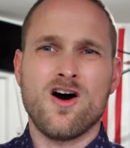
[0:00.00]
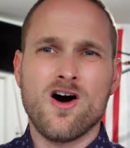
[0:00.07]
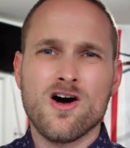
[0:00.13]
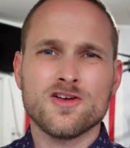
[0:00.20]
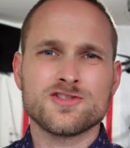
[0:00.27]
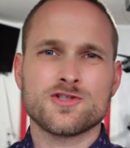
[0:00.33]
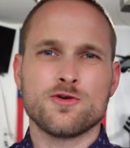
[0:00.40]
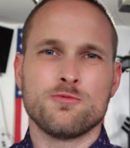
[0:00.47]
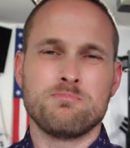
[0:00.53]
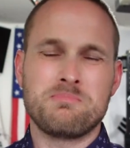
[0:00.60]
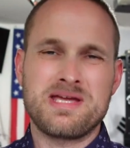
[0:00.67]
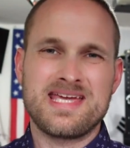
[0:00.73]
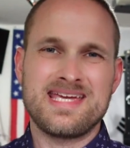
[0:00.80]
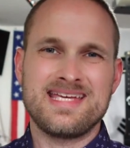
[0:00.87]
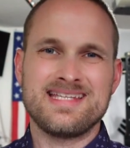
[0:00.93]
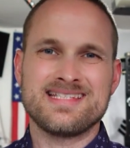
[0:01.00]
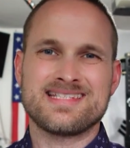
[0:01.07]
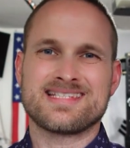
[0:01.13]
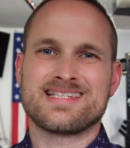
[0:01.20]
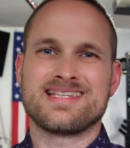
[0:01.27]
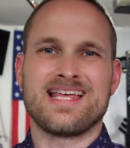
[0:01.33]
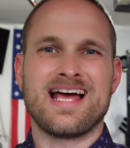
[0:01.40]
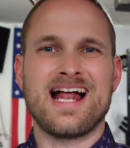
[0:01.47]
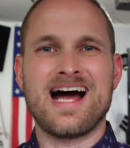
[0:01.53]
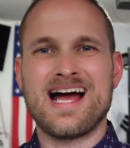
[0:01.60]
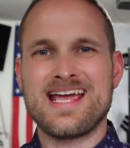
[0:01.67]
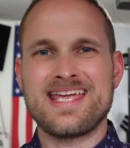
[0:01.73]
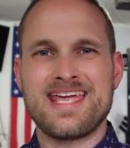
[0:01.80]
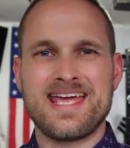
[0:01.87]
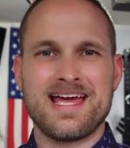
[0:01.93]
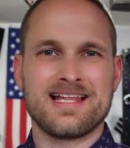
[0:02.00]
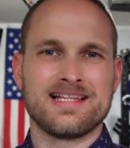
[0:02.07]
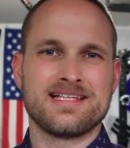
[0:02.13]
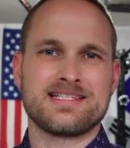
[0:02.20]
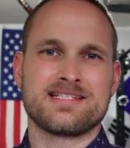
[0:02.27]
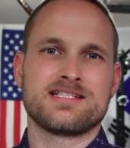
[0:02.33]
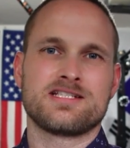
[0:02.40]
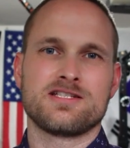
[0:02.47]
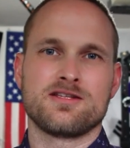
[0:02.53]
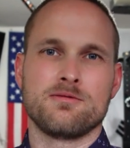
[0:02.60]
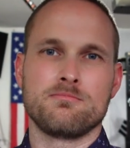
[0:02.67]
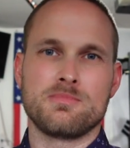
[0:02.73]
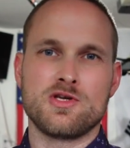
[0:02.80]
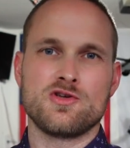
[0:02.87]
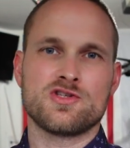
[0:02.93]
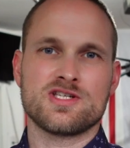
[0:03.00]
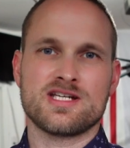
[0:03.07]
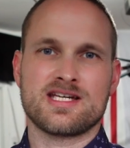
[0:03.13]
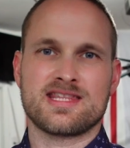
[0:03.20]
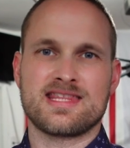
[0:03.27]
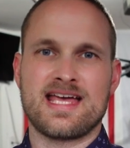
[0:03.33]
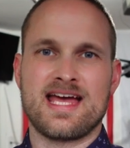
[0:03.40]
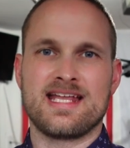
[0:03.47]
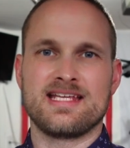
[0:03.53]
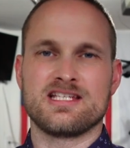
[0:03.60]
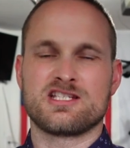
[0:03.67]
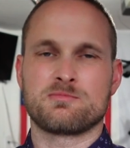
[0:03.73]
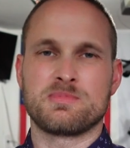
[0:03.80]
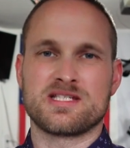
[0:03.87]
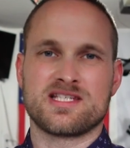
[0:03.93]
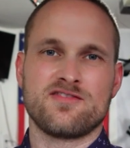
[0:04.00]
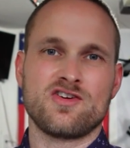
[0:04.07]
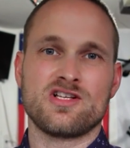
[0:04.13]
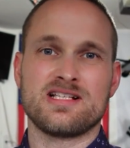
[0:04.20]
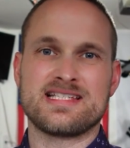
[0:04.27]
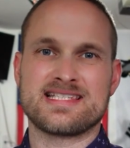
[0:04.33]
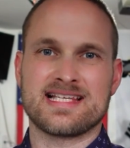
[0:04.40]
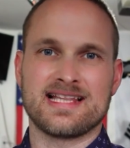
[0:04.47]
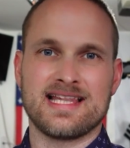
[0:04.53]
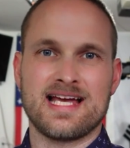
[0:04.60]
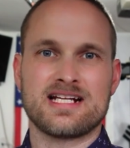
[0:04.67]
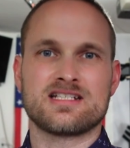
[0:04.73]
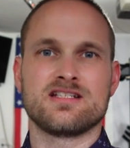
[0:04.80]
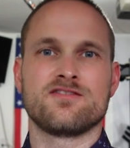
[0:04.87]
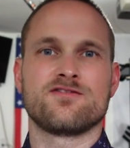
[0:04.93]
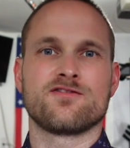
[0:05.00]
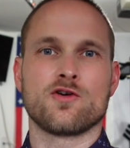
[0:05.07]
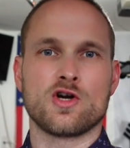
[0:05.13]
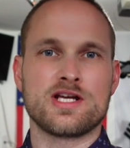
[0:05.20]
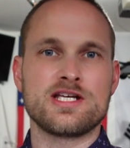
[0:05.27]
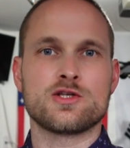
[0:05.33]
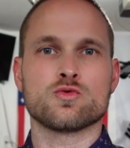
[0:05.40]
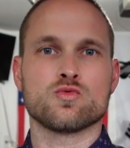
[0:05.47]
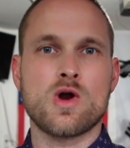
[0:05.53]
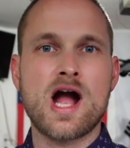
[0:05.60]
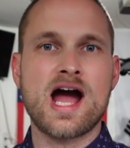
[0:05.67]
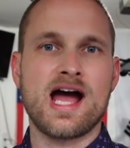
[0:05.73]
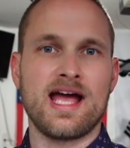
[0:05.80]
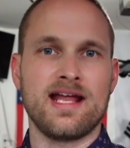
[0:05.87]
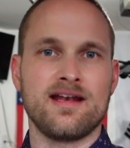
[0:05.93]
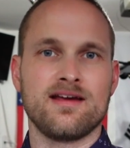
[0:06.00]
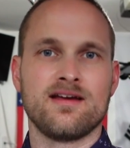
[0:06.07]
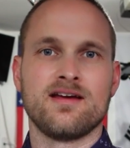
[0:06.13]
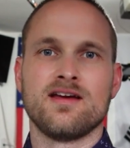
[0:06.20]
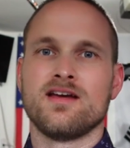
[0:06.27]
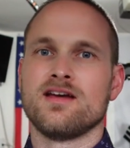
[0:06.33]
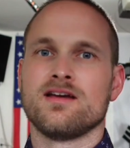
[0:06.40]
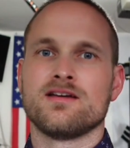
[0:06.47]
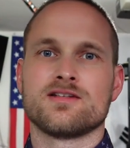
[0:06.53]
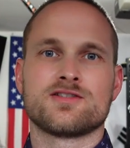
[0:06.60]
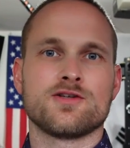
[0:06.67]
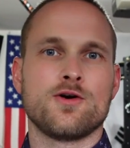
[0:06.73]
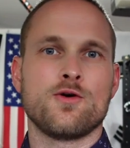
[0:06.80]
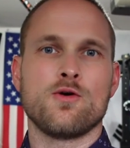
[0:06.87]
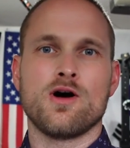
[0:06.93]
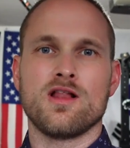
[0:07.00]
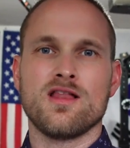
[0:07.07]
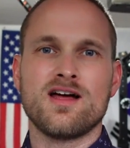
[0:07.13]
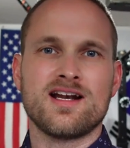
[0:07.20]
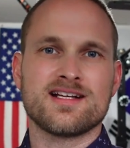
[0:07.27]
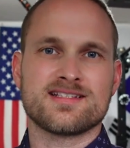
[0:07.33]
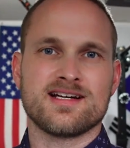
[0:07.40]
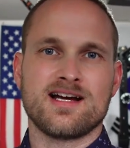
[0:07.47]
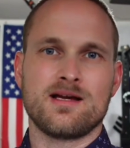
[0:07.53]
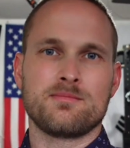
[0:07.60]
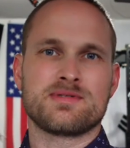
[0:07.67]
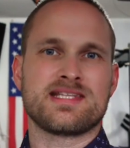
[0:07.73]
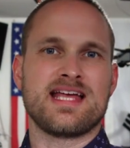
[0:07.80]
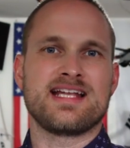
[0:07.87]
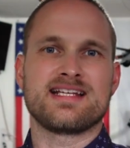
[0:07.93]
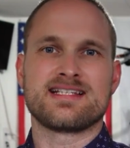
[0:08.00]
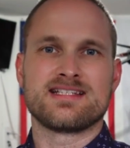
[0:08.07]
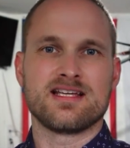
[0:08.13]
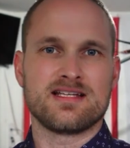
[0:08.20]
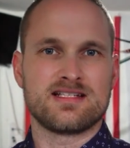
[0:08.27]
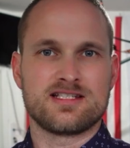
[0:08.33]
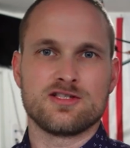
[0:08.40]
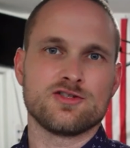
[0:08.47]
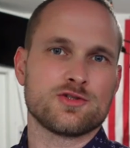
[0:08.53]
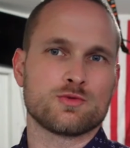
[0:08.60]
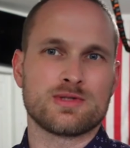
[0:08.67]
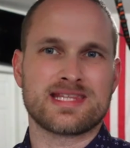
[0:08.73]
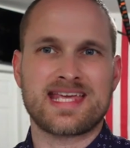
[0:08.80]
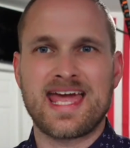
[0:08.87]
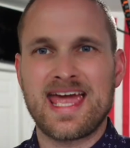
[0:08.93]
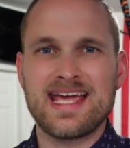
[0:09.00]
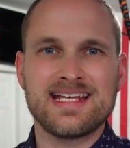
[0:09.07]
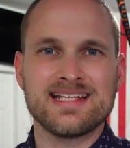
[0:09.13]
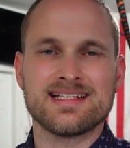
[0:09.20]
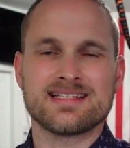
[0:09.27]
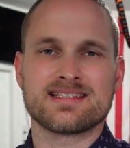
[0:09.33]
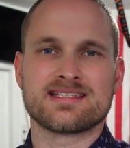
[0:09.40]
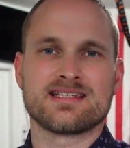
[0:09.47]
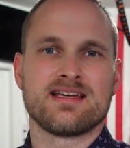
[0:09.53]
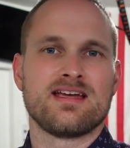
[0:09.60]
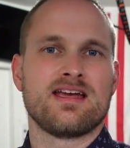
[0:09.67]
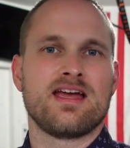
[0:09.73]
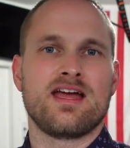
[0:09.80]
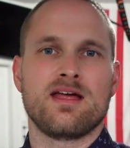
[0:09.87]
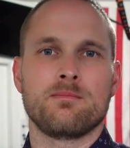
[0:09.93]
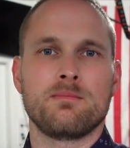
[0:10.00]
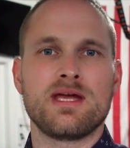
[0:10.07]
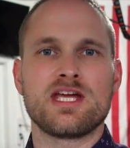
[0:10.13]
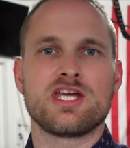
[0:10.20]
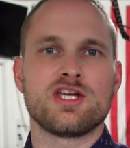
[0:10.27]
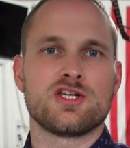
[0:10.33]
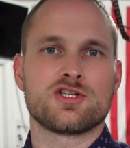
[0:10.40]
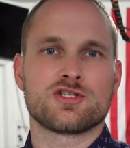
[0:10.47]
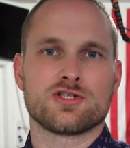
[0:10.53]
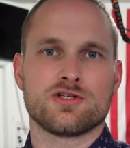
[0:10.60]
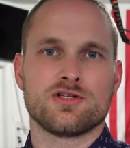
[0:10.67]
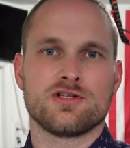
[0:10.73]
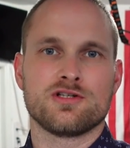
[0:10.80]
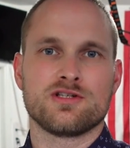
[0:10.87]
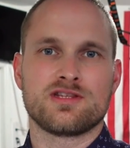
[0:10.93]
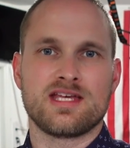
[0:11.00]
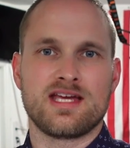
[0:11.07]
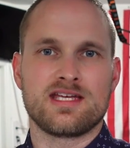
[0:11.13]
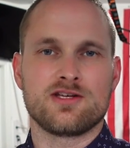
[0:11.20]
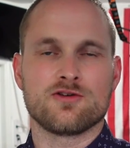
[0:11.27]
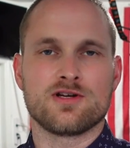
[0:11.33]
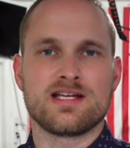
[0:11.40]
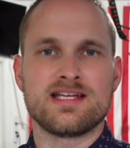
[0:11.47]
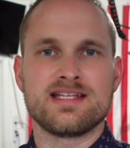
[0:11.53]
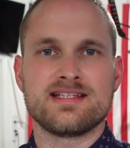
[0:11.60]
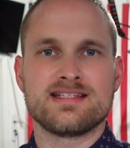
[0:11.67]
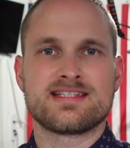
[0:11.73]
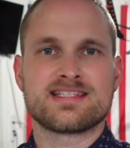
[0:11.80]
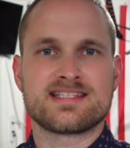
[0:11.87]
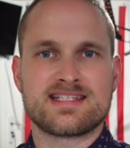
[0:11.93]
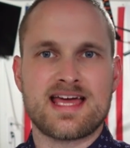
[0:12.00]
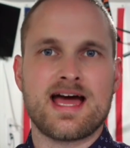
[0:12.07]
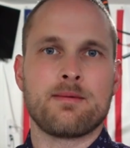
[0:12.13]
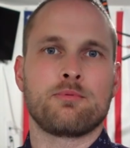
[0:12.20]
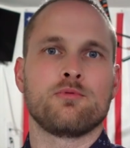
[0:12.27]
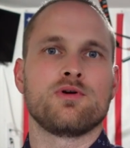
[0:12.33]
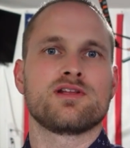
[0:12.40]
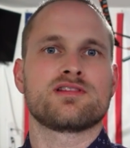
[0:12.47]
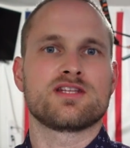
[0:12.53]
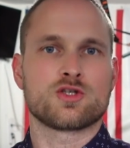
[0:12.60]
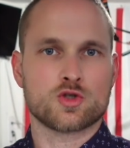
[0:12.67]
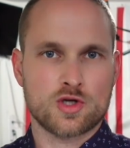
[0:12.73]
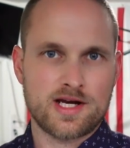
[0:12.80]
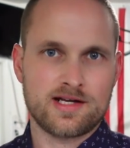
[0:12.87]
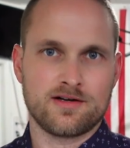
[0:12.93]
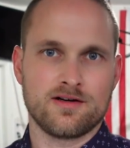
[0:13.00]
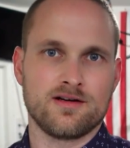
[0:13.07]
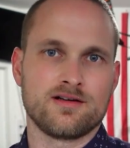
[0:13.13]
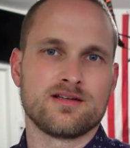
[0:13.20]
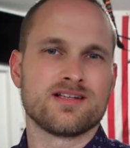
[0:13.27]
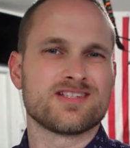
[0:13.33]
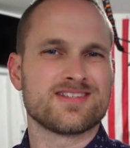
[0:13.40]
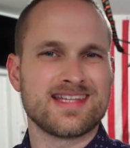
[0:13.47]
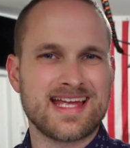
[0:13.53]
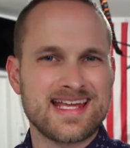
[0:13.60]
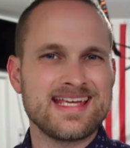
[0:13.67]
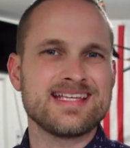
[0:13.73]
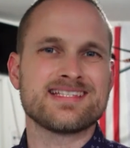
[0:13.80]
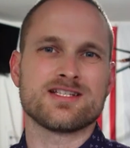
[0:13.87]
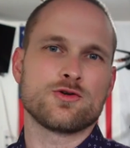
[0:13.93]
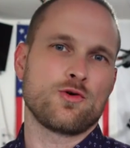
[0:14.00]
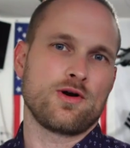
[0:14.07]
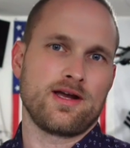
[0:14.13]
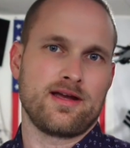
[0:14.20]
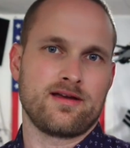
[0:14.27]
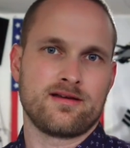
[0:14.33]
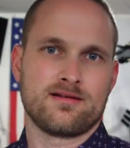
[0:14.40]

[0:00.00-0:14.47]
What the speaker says: also means that I can't listen to the music that is specifically selected for each ride. So a lot of times that deals with cadence and making sure that you're in step with the trainer. So that is annoying.